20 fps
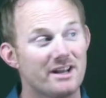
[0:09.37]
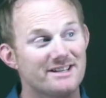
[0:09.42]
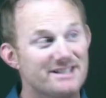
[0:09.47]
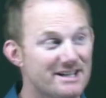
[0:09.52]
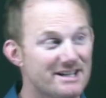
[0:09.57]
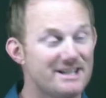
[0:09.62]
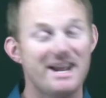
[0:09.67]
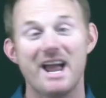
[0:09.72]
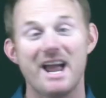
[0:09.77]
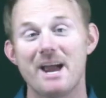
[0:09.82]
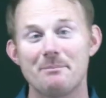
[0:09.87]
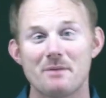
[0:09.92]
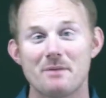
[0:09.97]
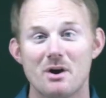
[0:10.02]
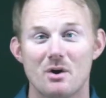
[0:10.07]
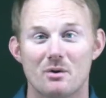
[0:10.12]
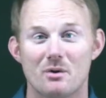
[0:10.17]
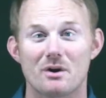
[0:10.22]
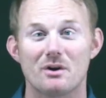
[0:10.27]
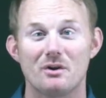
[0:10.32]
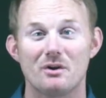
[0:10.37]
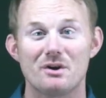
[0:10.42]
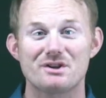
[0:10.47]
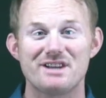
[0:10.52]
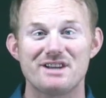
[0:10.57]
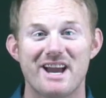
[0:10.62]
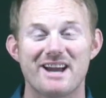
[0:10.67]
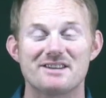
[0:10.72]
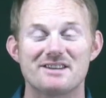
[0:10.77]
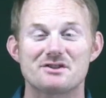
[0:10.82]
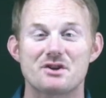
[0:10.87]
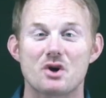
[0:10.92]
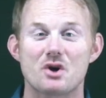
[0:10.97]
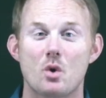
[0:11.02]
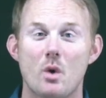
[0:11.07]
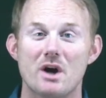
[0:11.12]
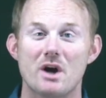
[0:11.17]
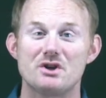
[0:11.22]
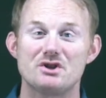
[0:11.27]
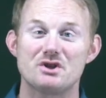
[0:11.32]
And today, we're going to look to answer the
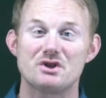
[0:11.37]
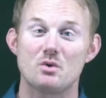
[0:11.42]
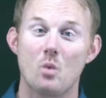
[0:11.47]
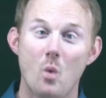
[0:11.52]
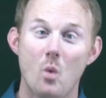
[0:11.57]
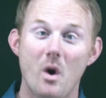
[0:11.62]
question,